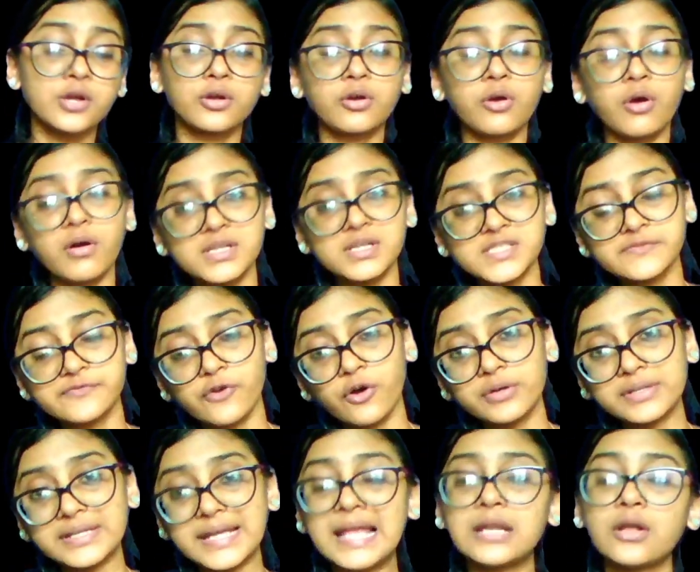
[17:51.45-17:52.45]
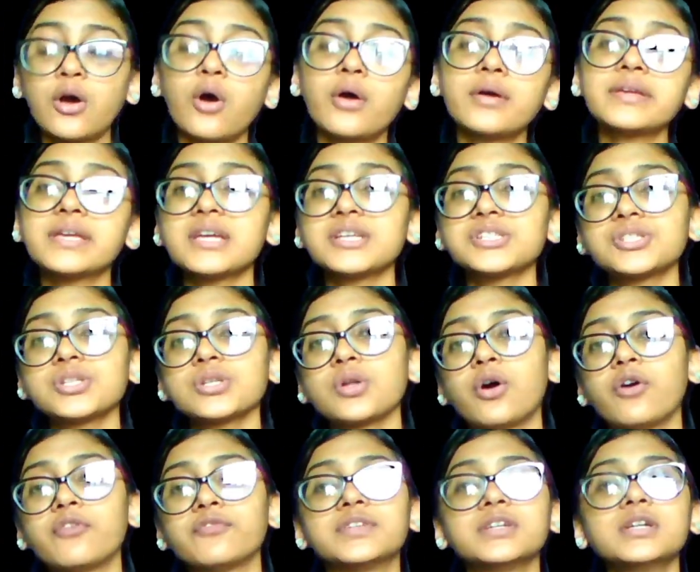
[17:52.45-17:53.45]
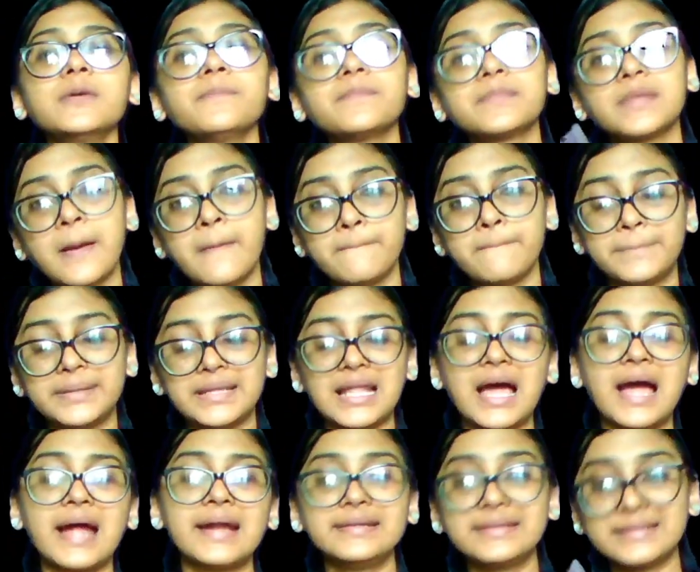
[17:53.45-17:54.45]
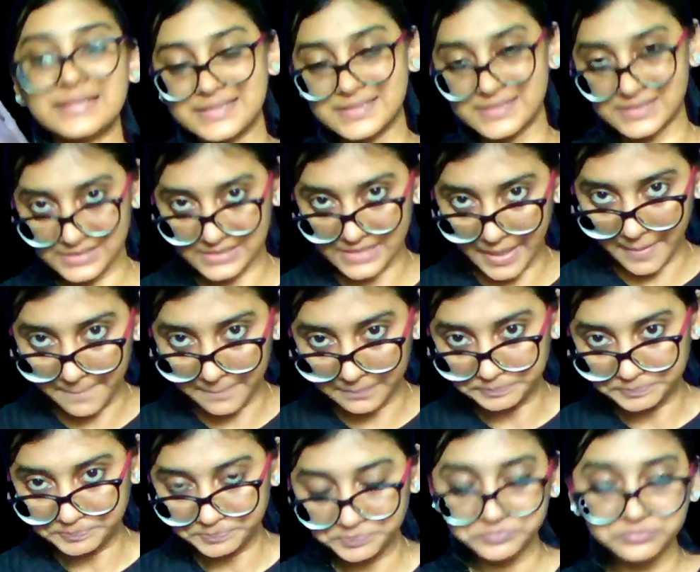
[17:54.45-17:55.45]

cause for elongation of the plant stem.